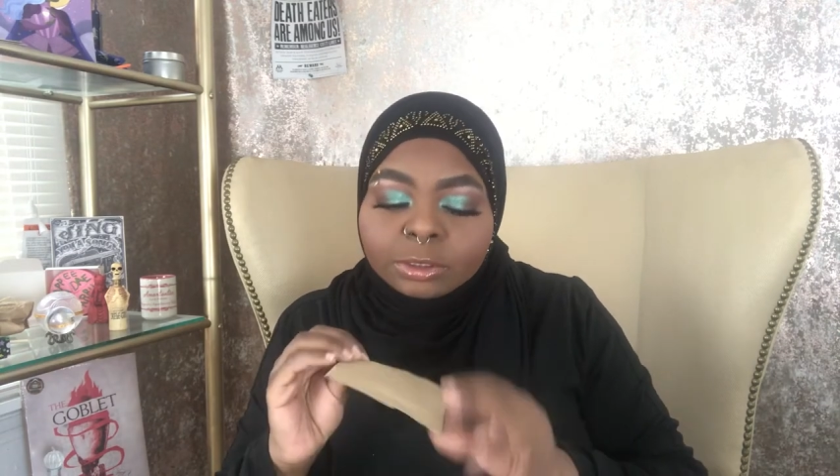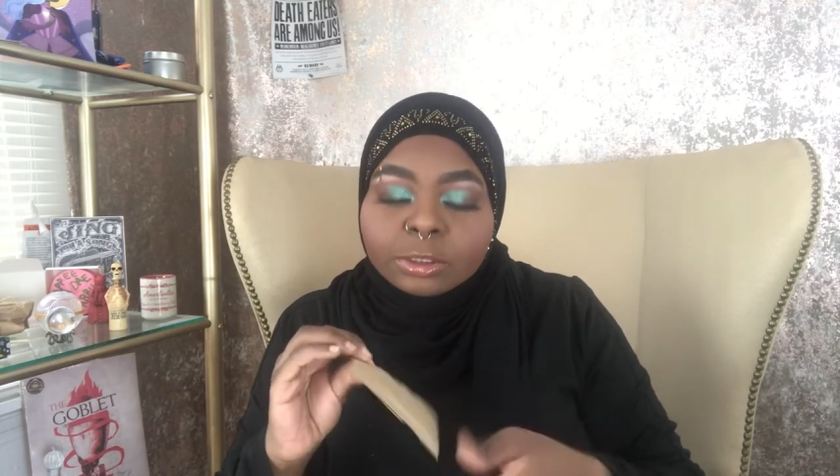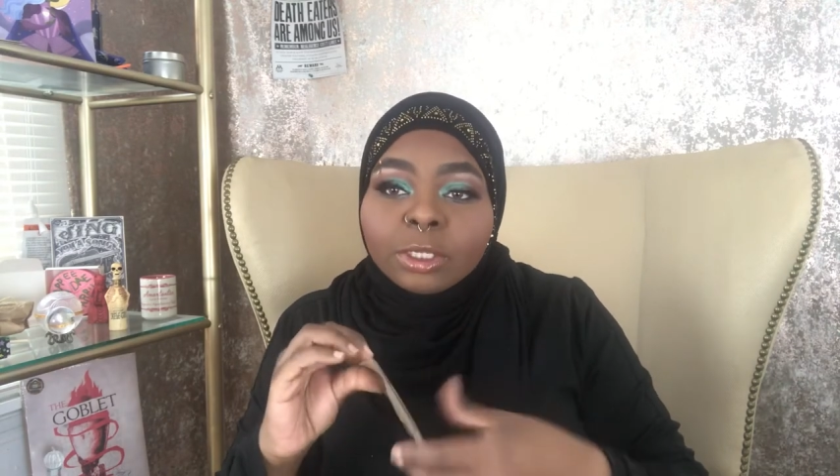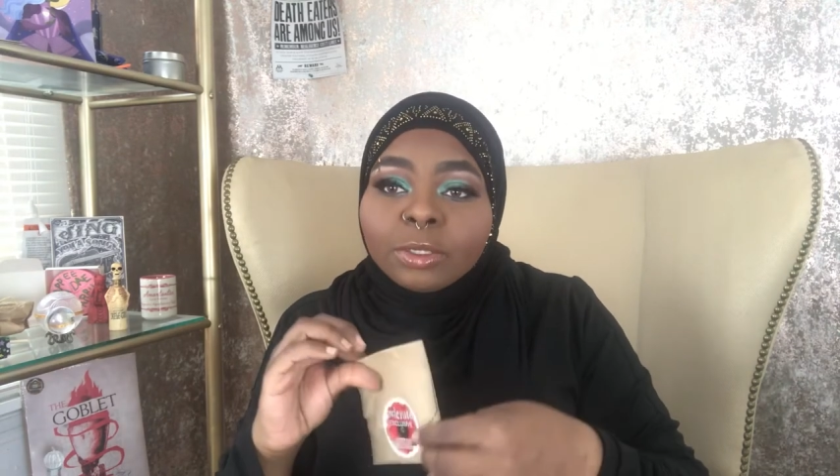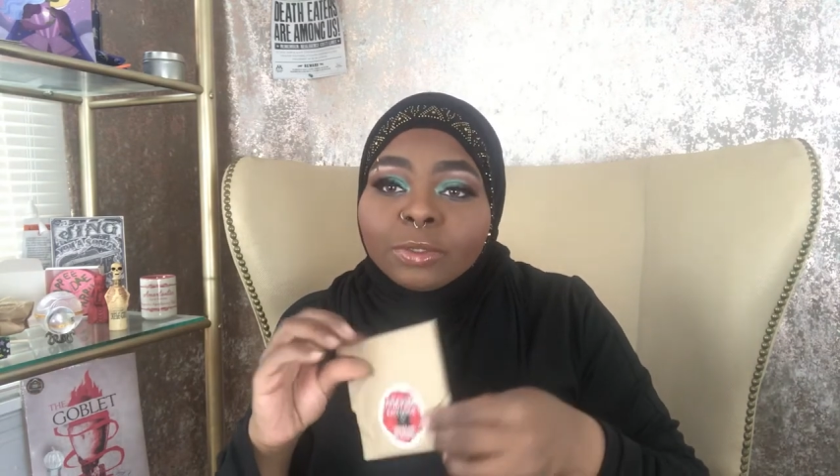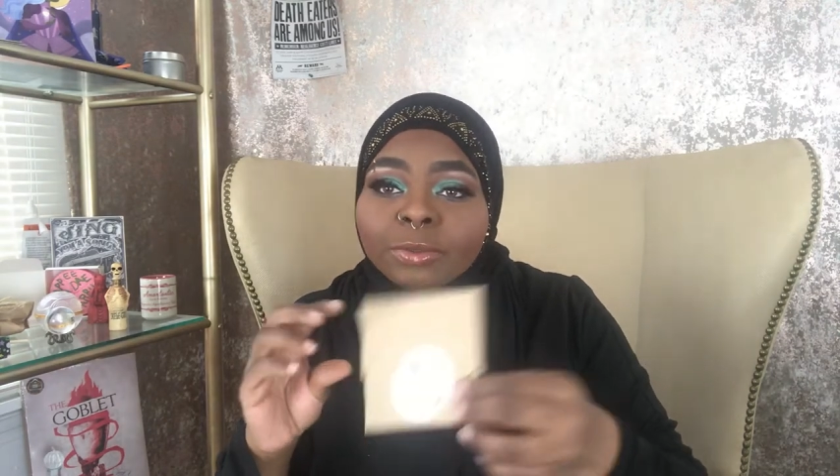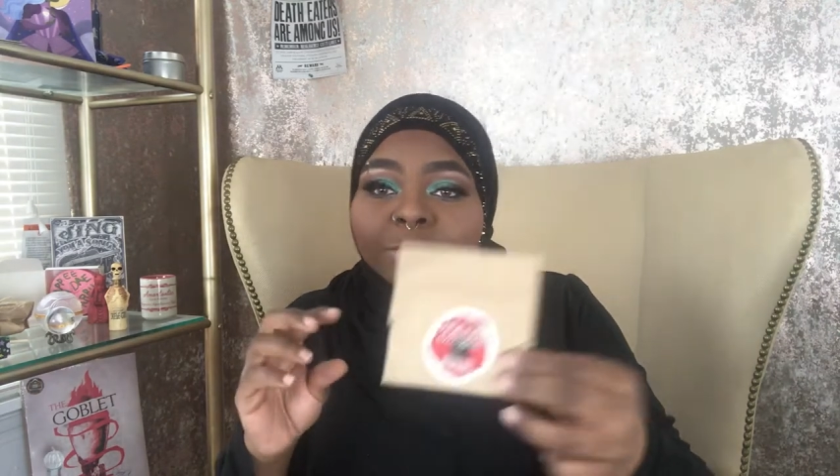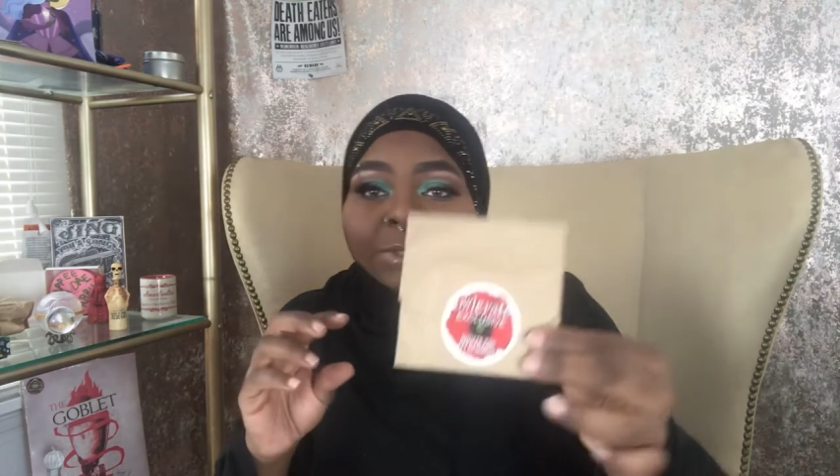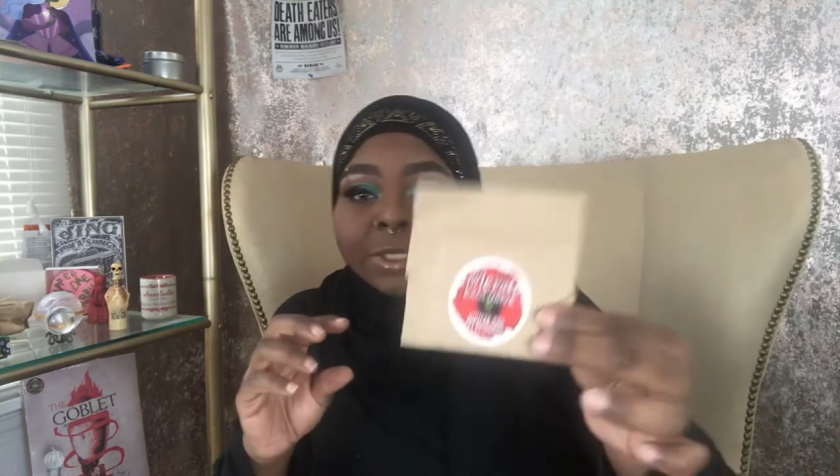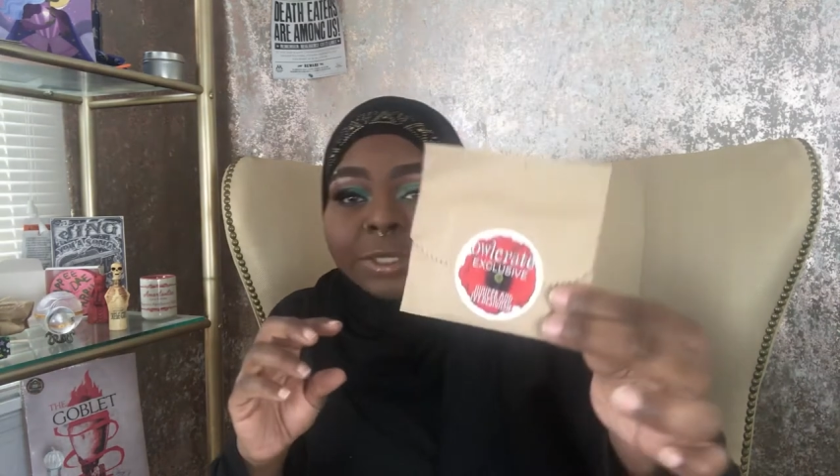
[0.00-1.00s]
so
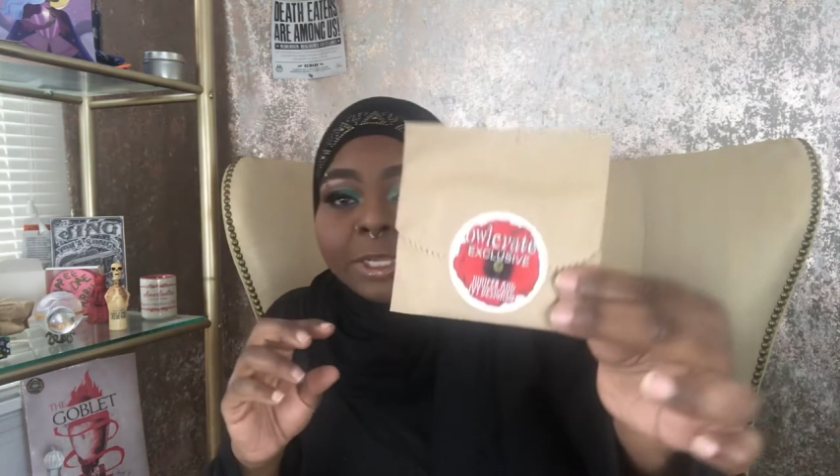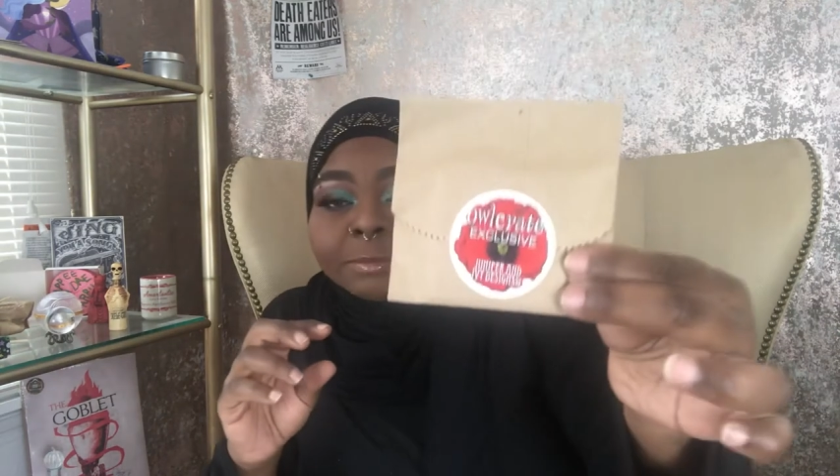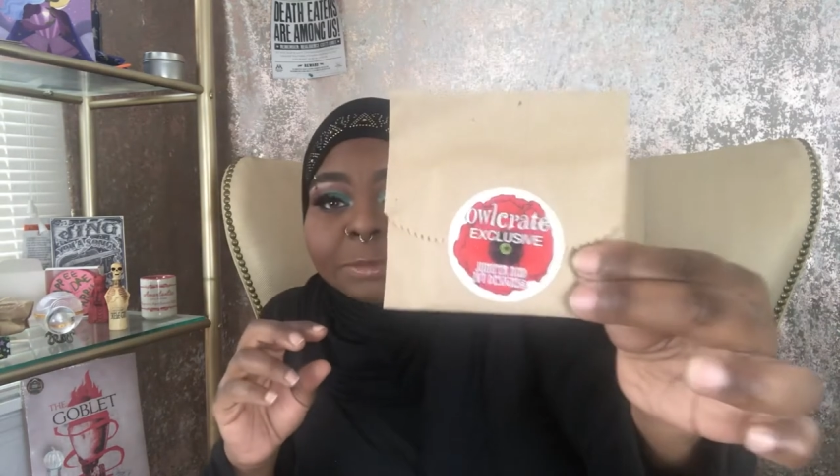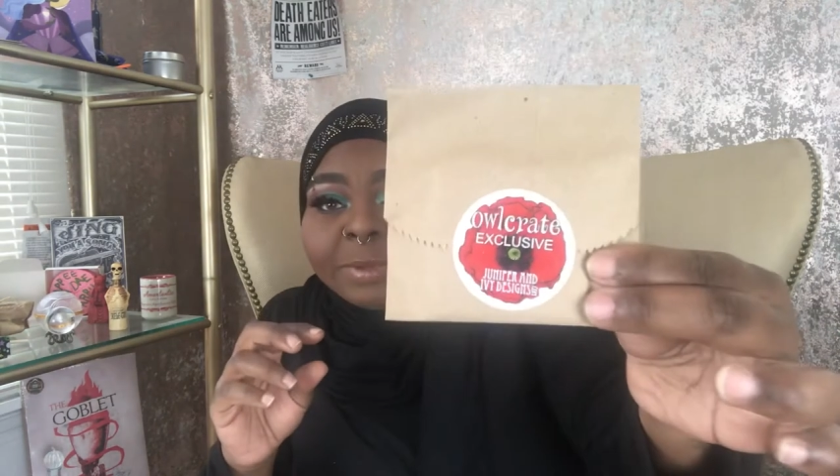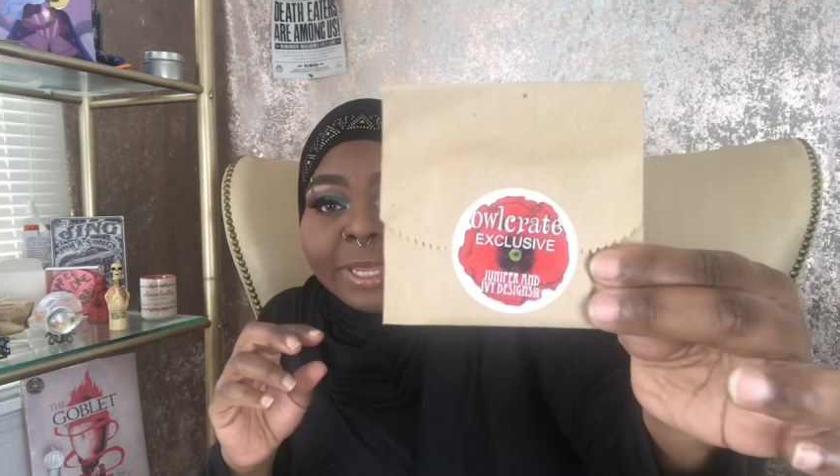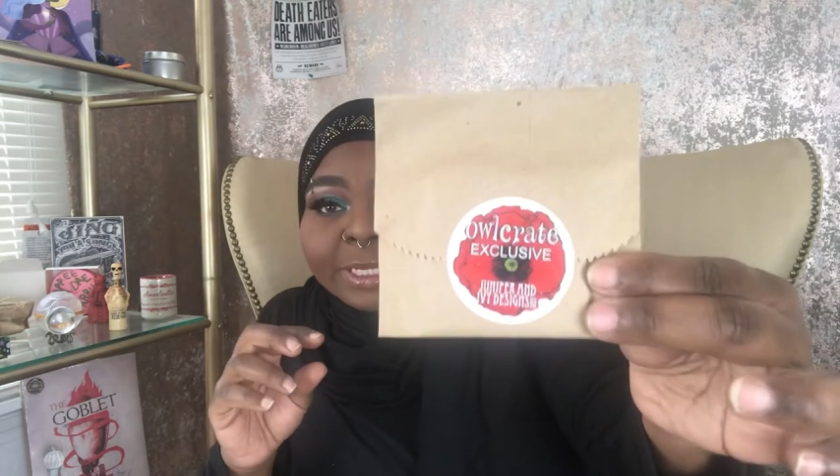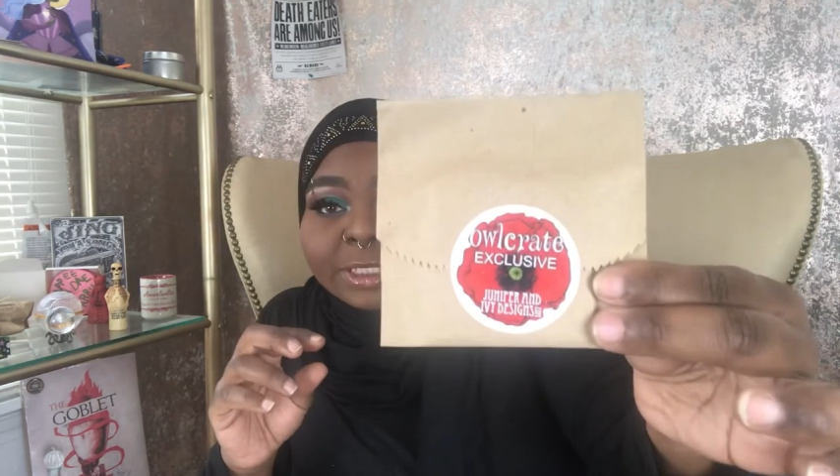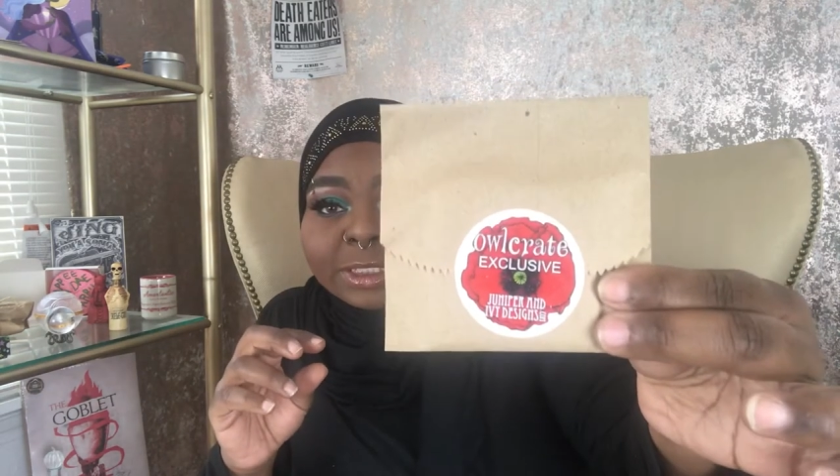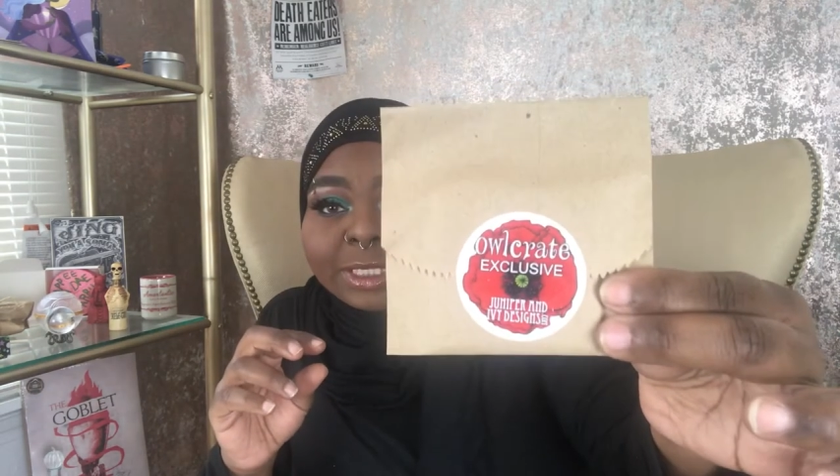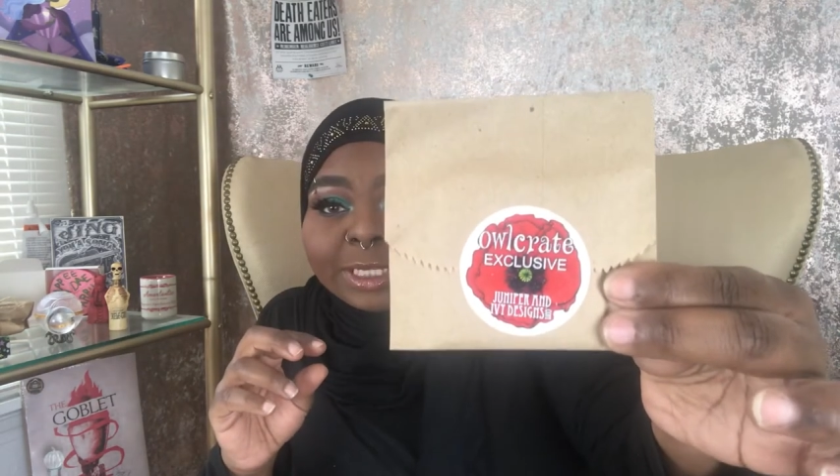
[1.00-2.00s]
it comes
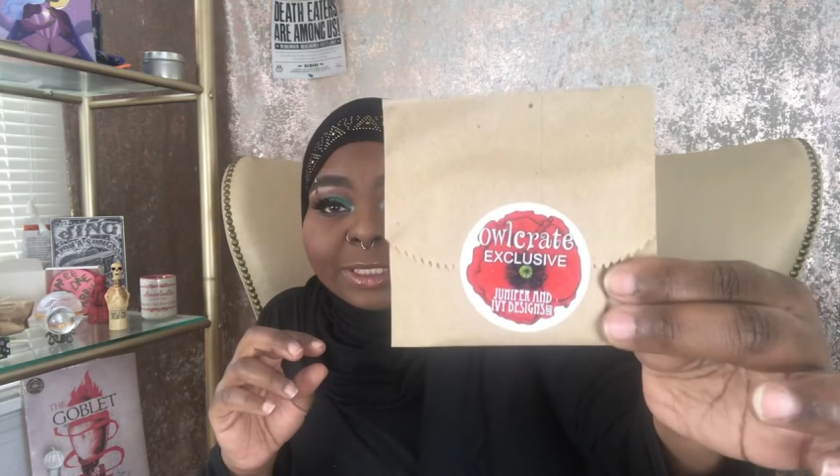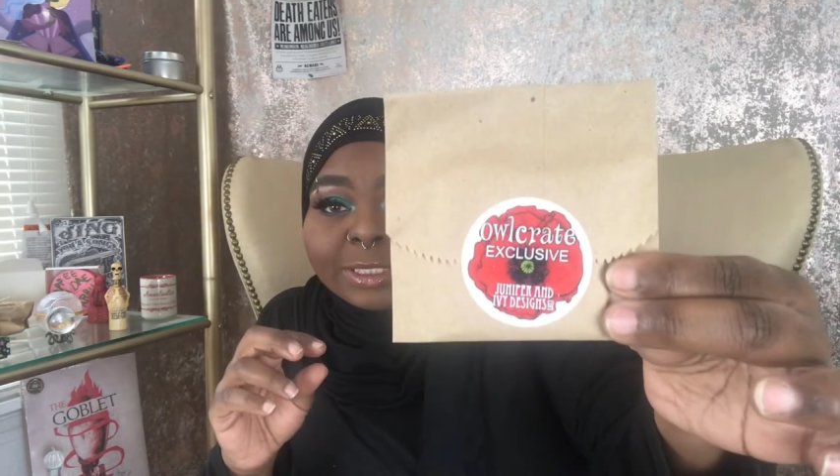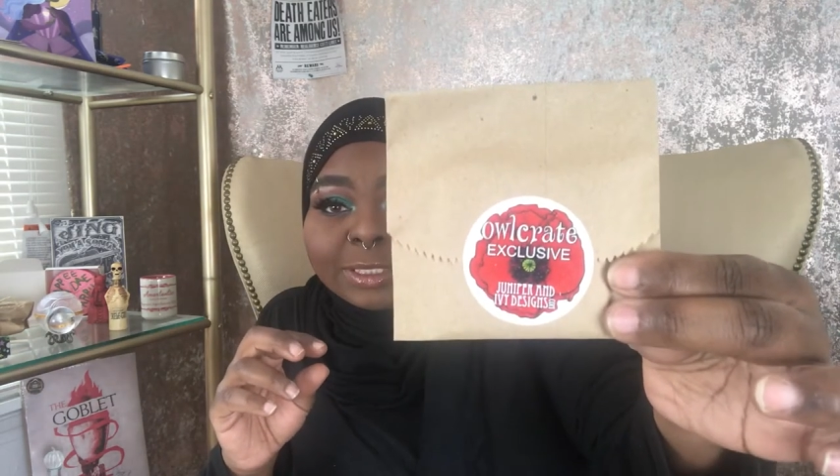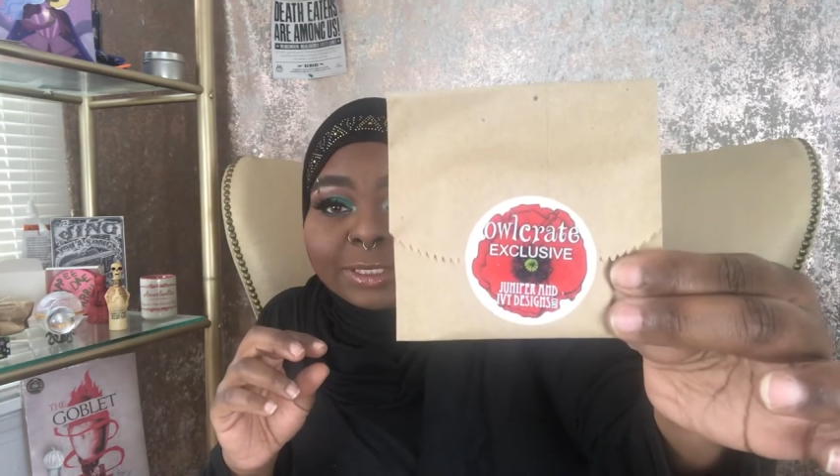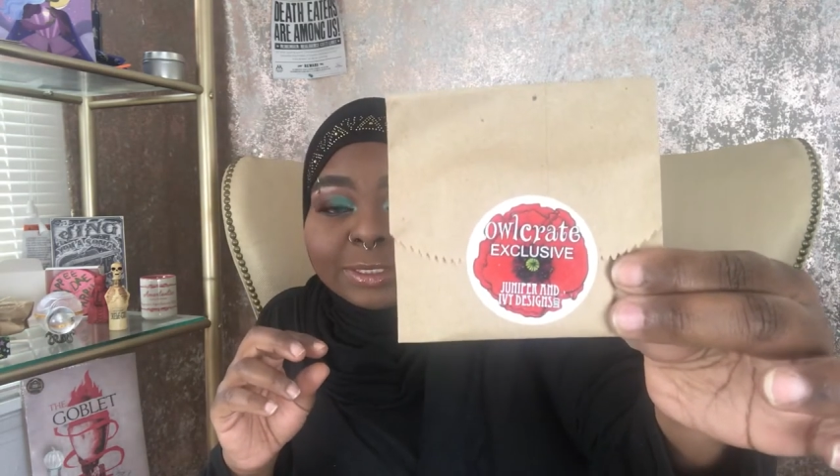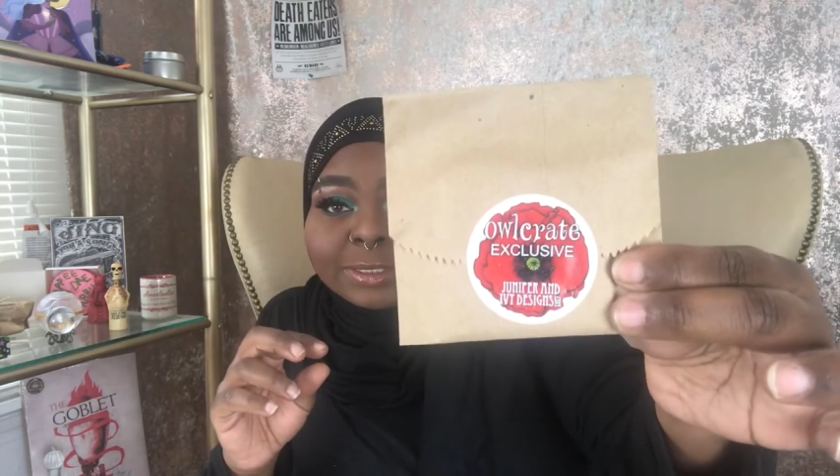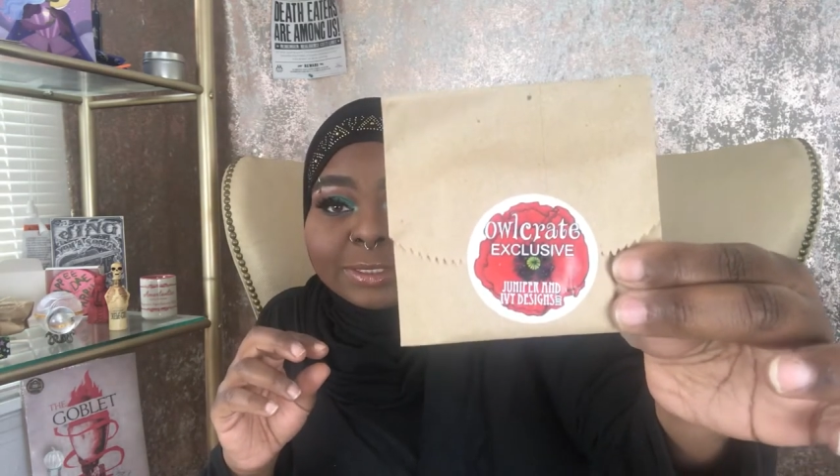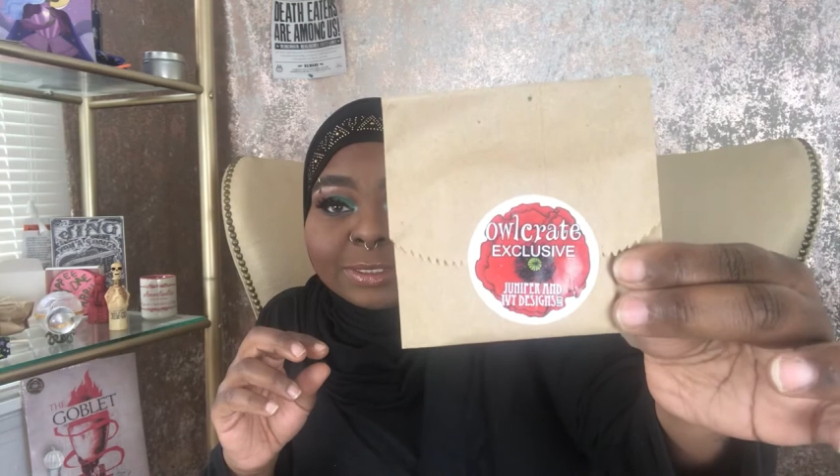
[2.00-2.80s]
packaged like this.